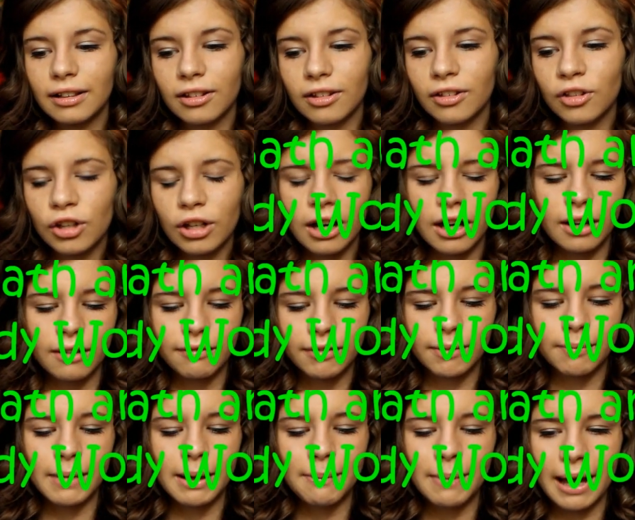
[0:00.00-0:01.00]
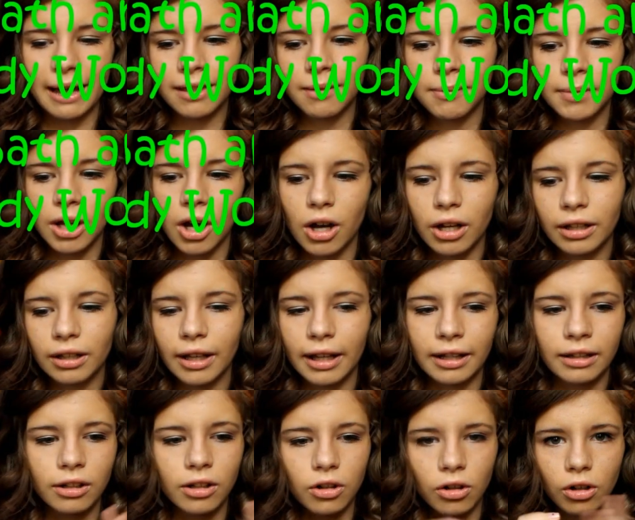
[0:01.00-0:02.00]
she got them from Bed Bath & Beyond,
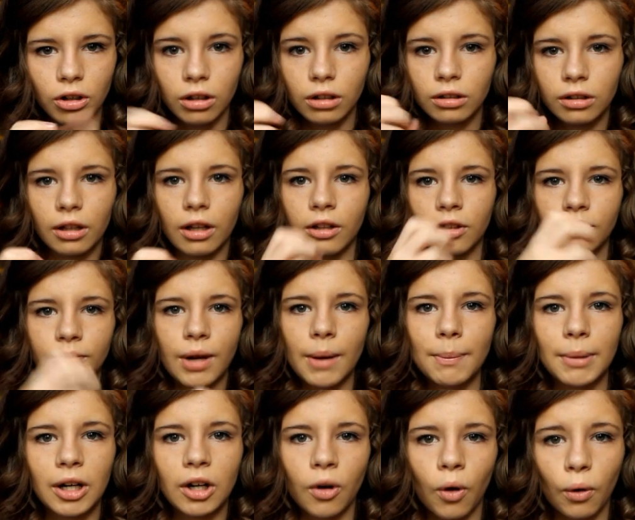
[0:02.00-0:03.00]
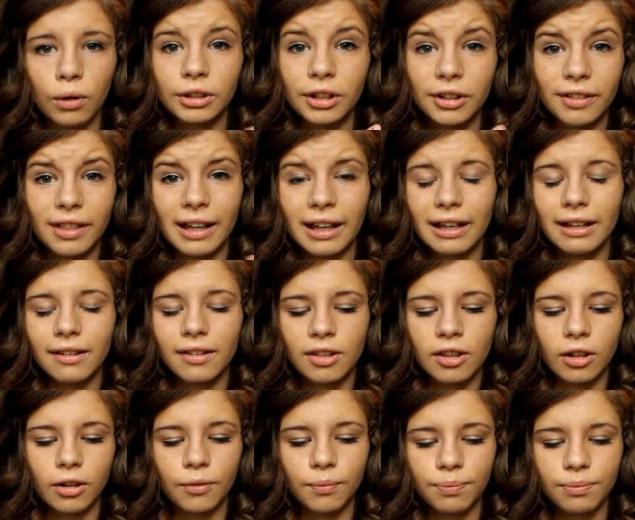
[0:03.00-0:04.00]
like little, uh, the rubber holder thingies.
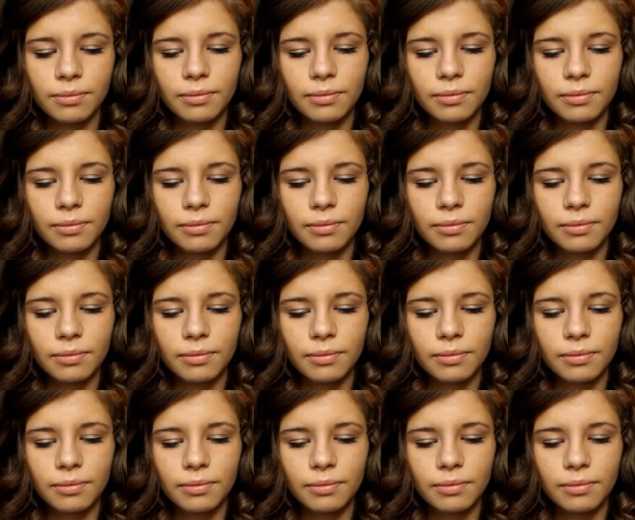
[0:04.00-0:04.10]
So